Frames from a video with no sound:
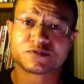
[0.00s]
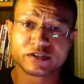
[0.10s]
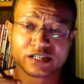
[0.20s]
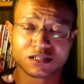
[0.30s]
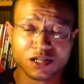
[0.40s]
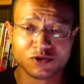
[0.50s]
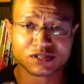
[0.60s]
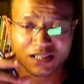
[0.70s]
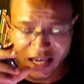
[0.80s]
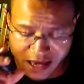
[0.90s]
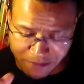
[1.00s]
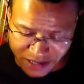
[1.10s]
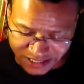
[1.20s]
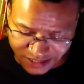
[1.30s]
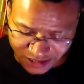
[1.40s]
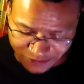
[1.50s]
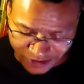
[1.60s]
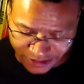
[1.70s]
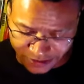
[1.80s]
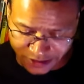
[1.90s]
very close and bestest
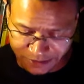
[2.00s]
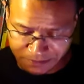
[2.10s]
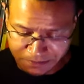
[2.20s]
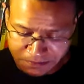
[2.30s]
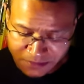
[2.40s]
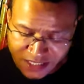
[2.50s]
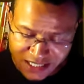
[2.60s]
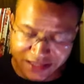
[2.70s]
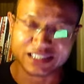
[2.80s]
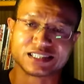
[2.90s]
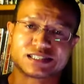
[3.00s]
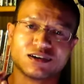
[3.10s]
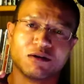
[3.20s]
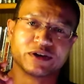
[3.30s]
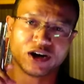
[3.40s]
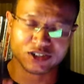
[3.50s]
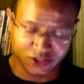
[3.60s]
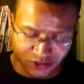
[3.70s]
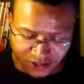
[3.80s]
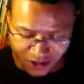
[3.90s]
friends. This installment also
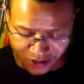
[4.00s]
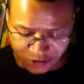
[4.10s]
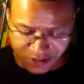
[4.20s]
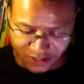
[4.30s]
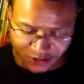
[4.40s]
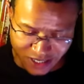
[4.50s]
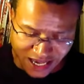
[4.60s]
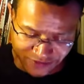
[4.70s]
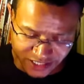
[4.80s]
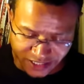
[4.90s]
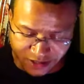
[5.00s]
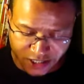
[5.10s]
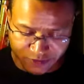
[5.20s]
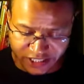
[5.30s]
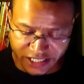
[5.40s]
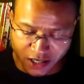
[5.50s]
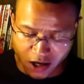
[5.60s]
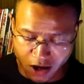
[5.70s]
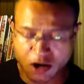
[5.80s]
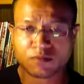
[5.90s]
stars, we also have in here Regina
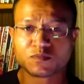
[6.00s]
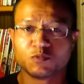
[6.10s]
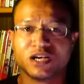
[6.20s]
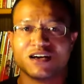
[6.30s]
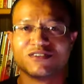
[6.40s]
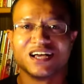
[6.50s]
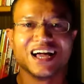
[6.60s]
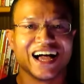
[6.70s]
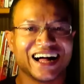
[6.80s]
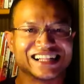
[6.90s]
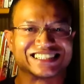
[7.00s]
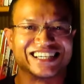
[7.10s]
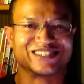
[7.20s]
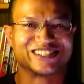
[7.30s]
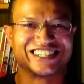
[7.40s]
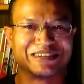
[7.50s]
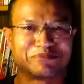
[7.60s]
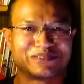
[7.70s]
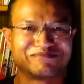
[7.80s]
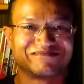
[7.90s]
Hall, we have Alexandra Shipp,
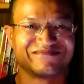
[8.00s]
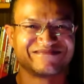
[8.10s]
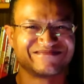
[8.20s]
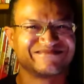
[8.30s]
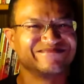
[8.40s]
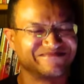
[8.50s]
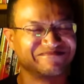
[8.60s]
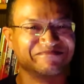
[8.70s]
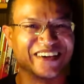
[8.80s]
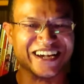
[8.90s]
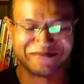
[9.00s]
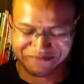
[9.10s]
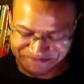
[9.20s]
man.